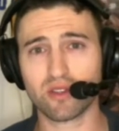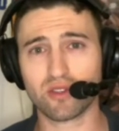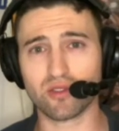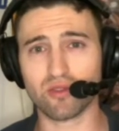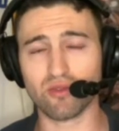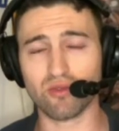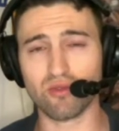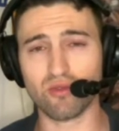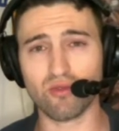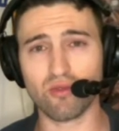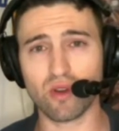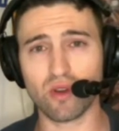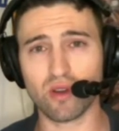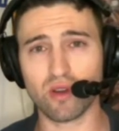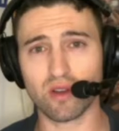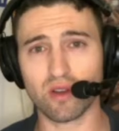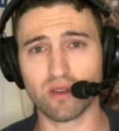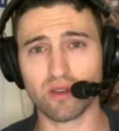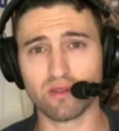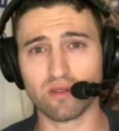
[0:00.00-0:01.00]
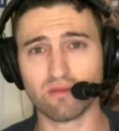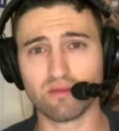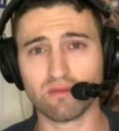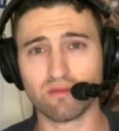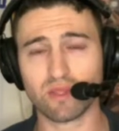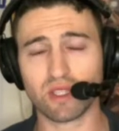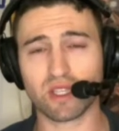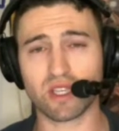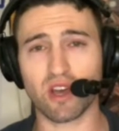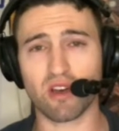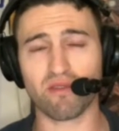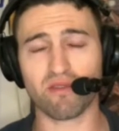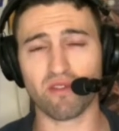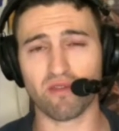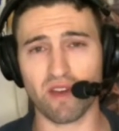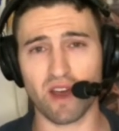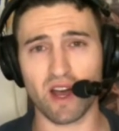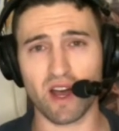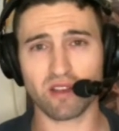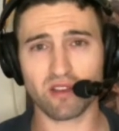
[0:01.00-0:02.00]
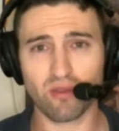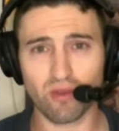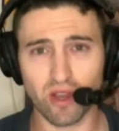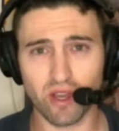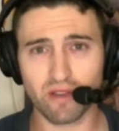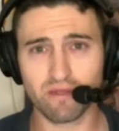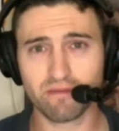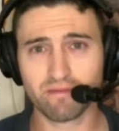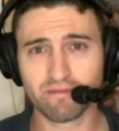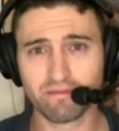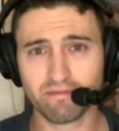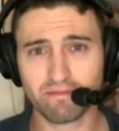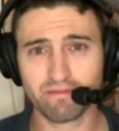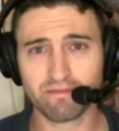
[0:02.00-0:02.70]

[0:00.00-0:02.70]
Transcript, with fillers: to self evaluate